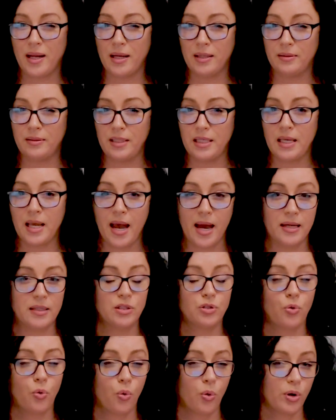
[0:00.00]
the end
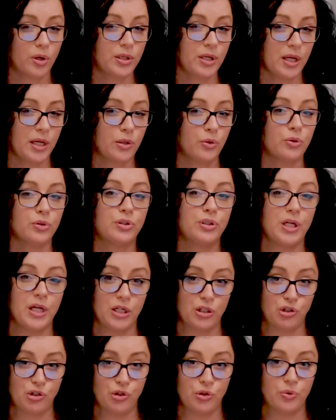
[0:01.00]
organ or
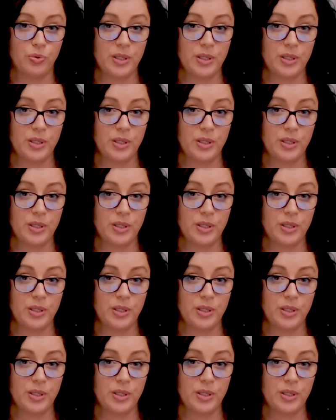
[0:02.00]
tissue